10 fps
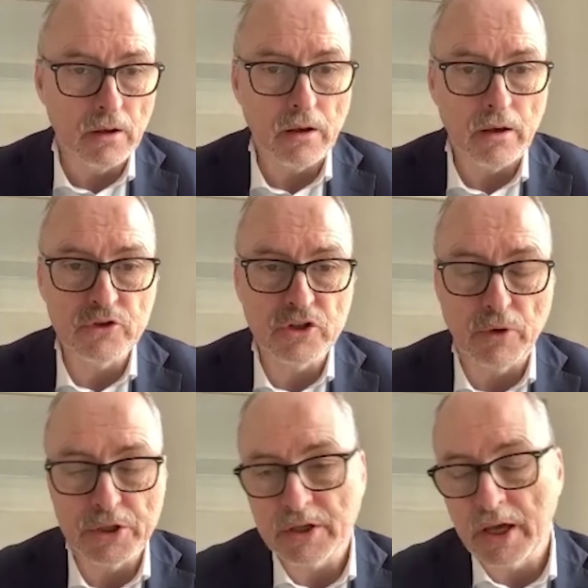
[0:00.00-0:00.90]
And she
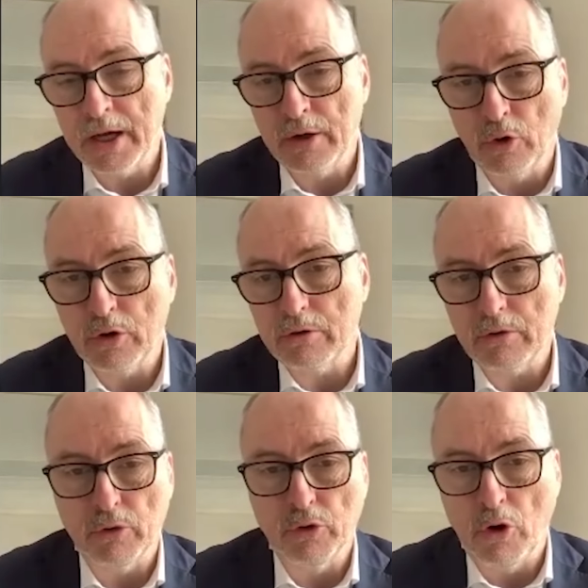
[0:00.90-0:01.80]
was saying, look,
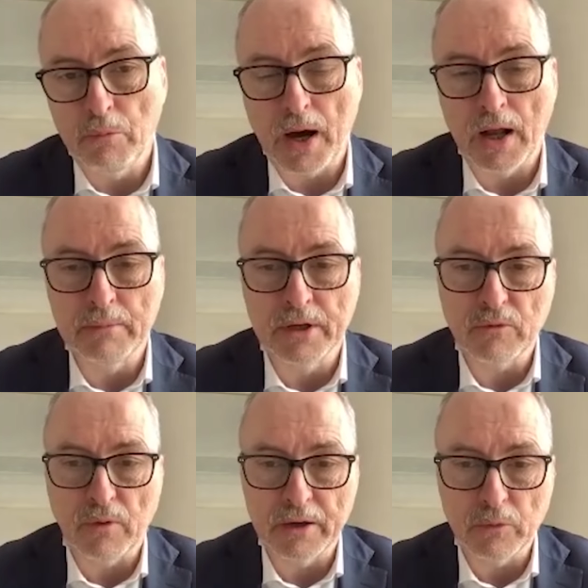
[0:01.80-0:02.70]
you know Parliament
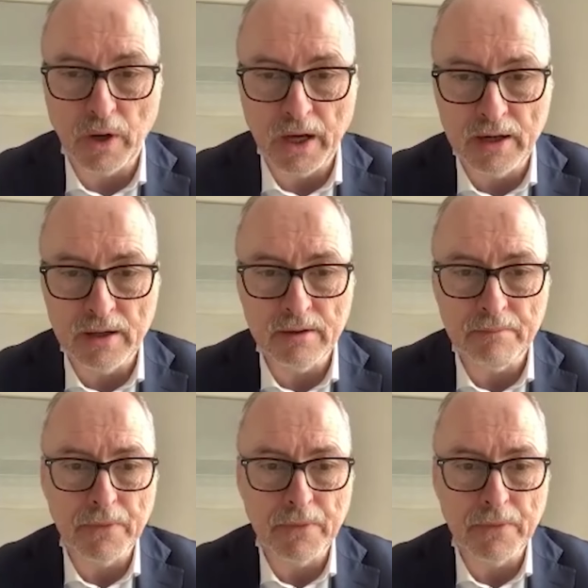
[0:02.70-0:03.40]
quite well.